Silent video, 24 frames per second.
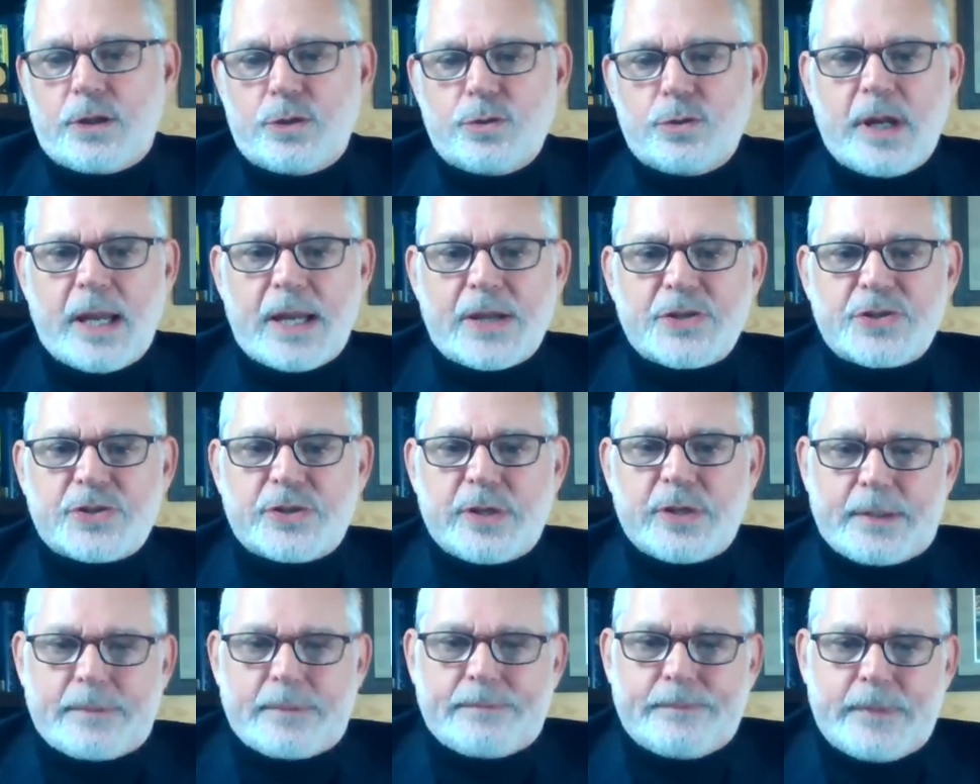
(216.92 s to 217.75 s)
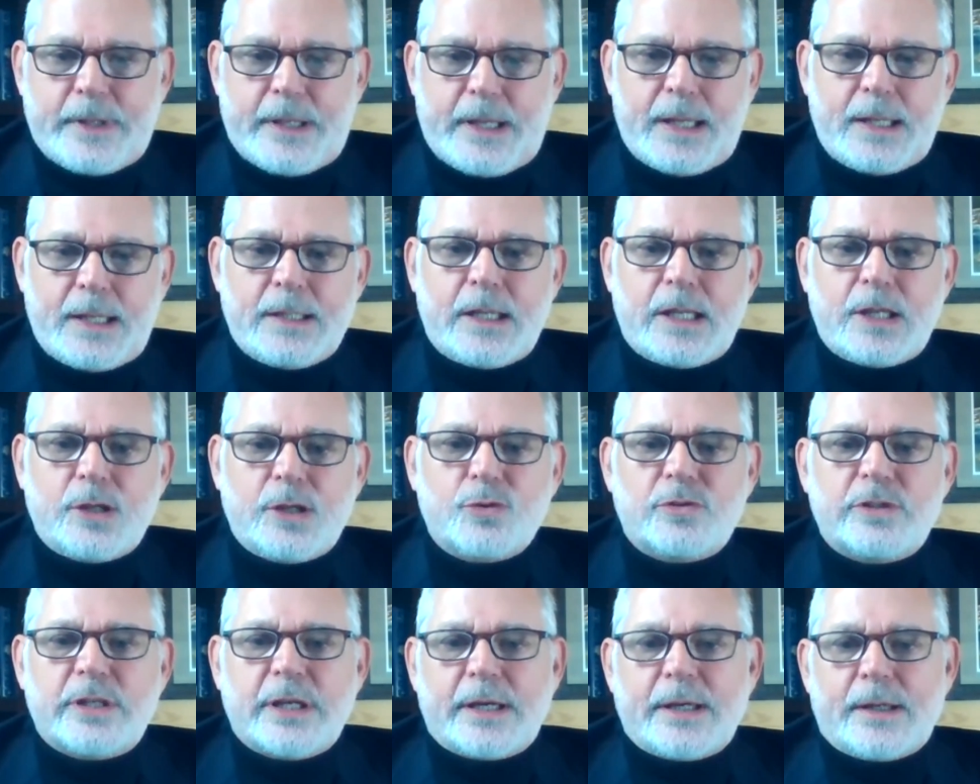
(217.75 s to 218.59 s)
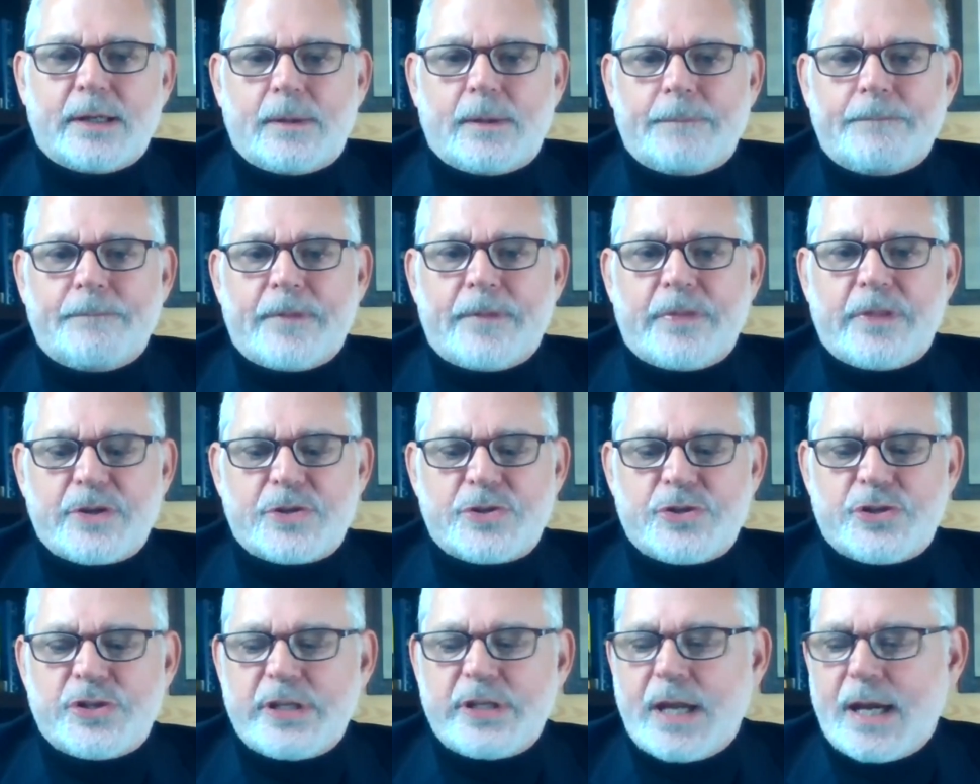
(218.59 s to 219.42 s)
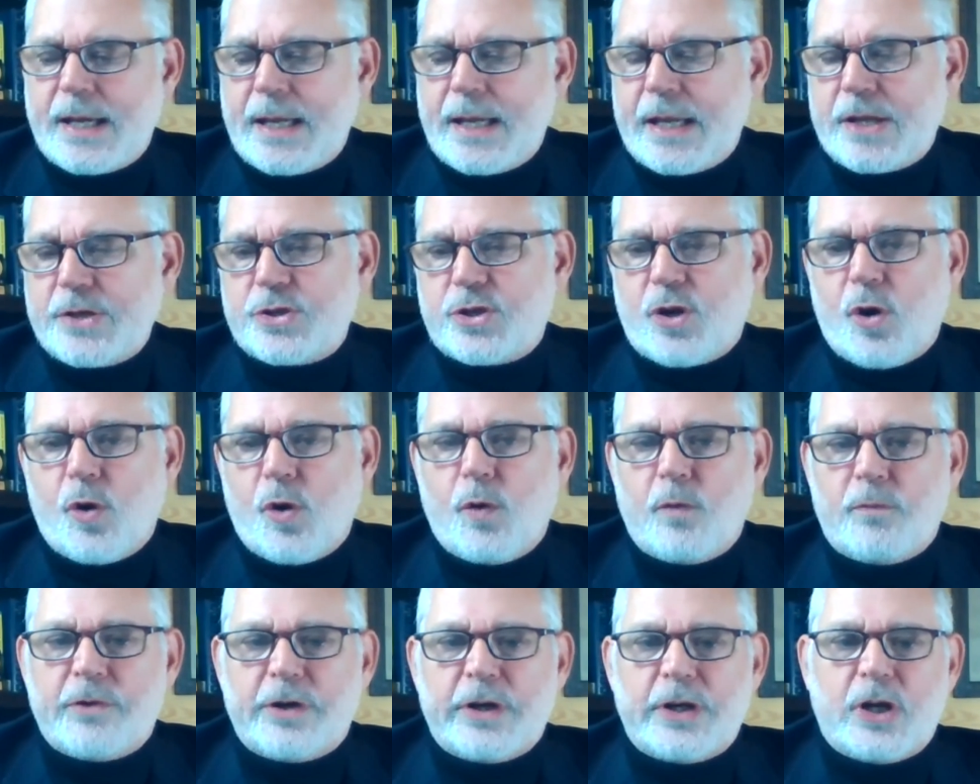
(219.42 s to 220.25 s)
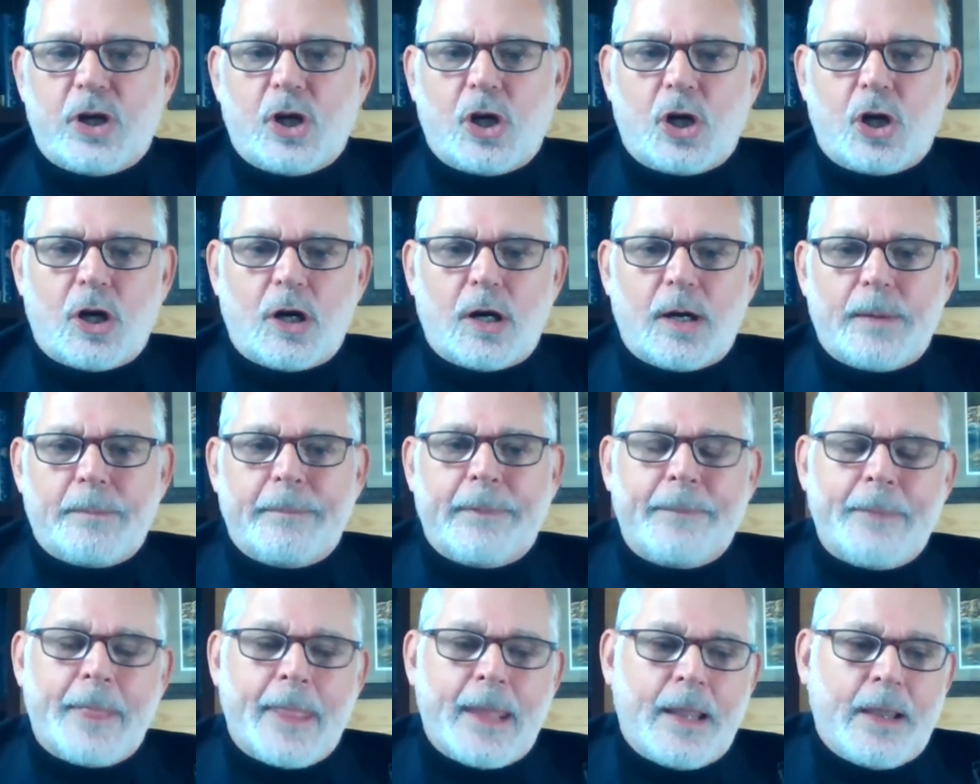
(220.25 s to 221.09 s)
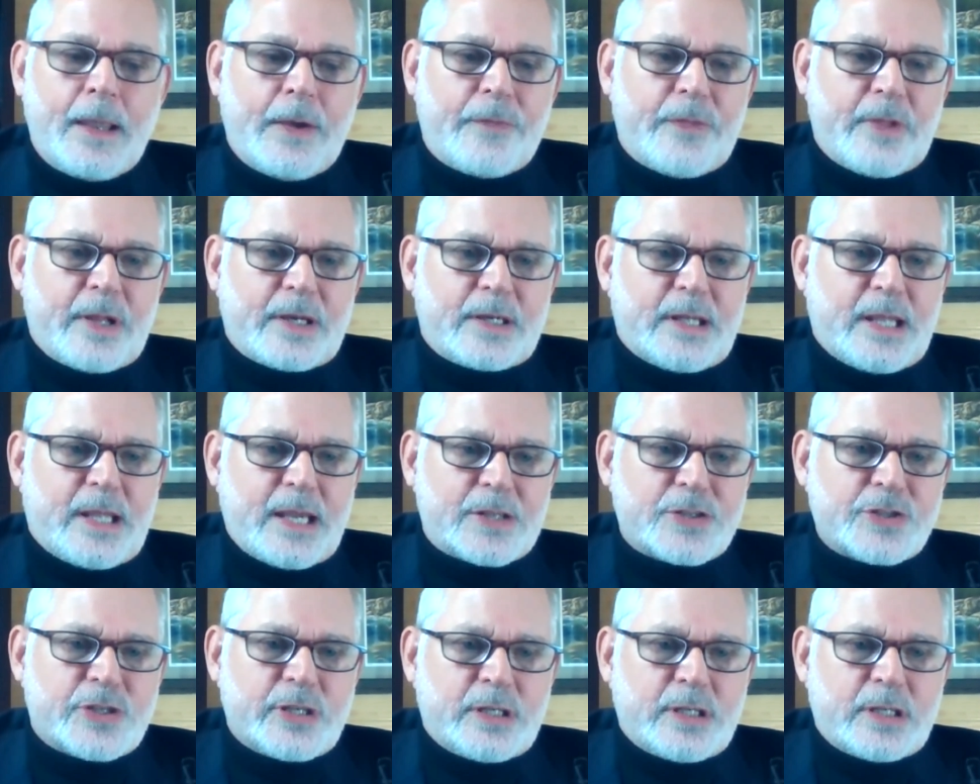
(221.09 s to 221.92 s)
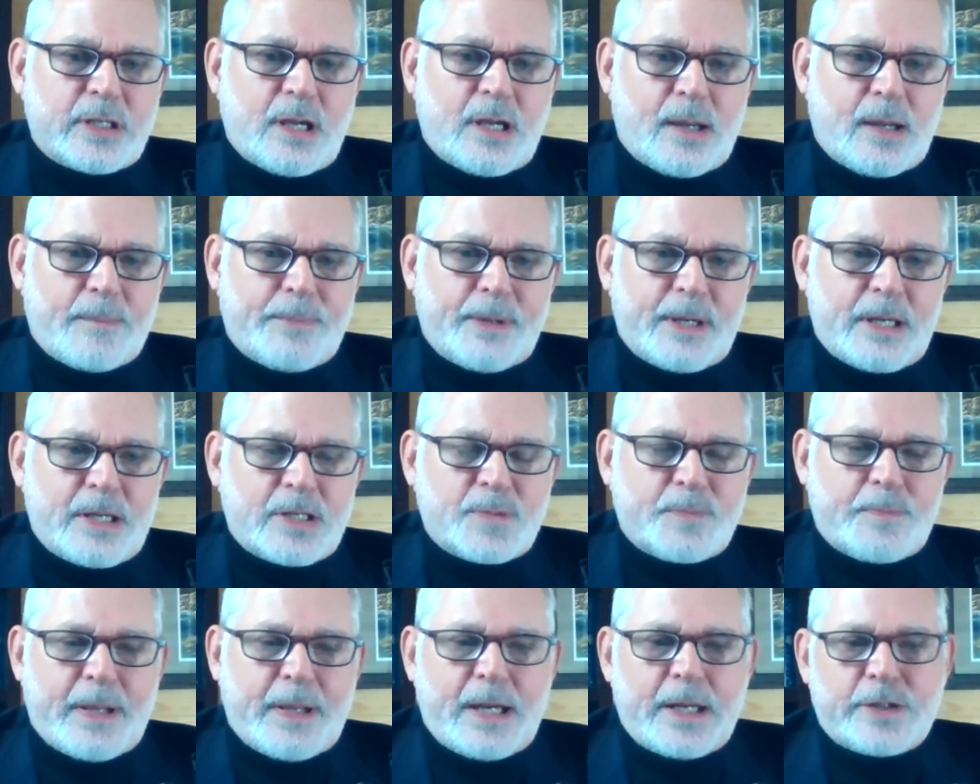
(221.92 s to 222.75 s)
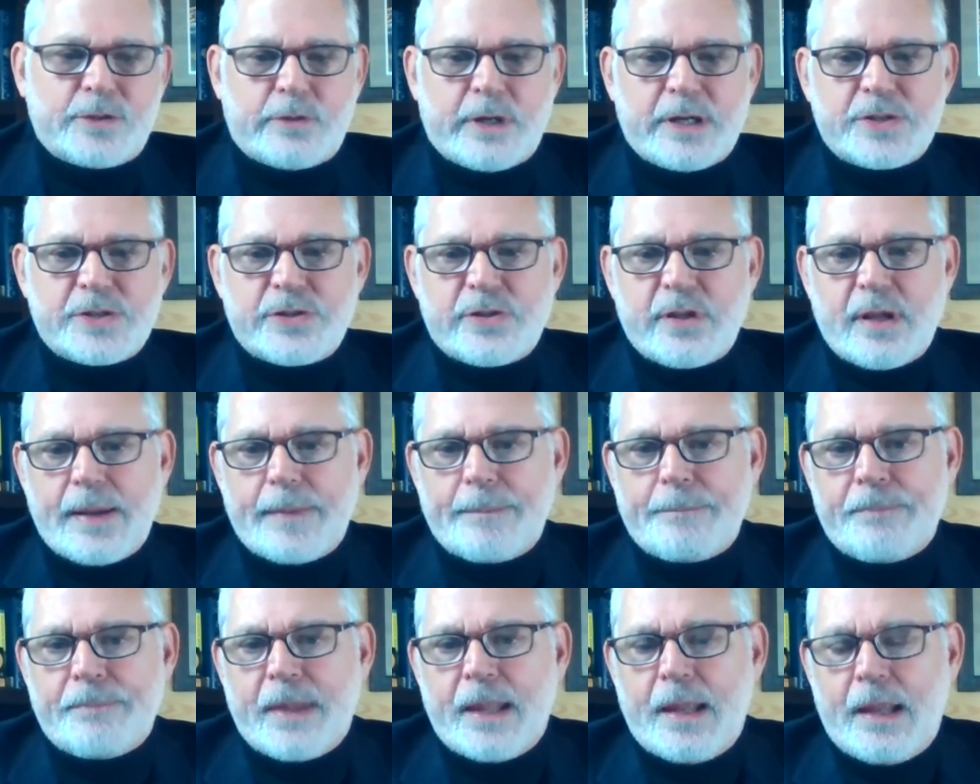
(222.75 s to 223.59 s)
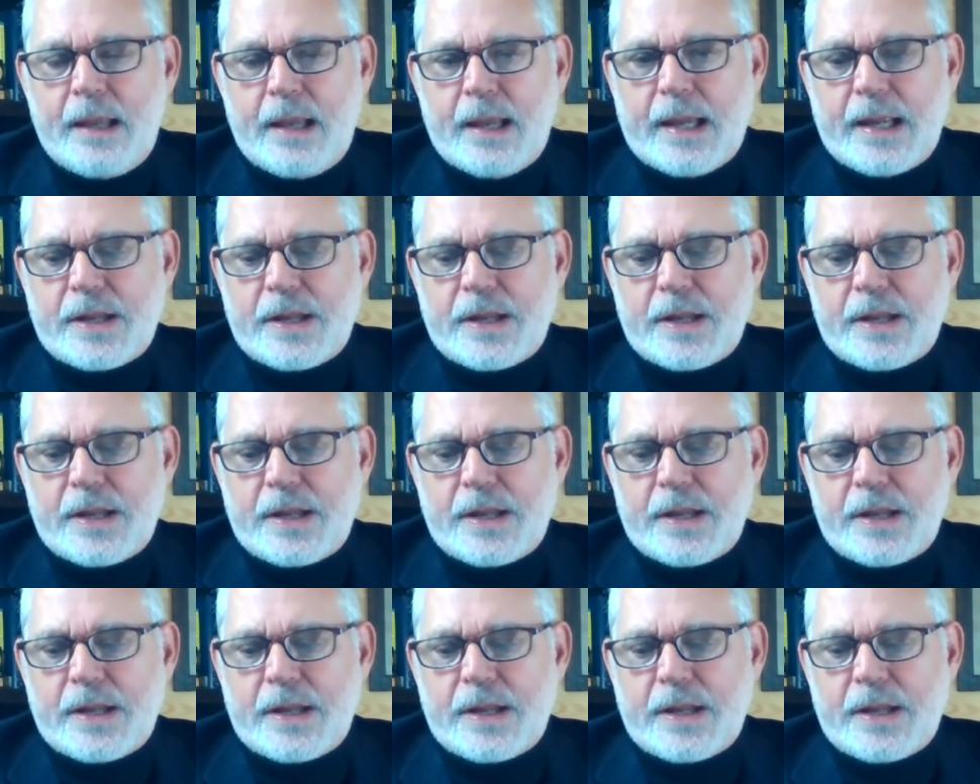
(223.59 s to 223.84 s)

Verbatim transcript: You guessed it, In-Q-Tel, the CIA's covert arm that gets into companies, penetrates them,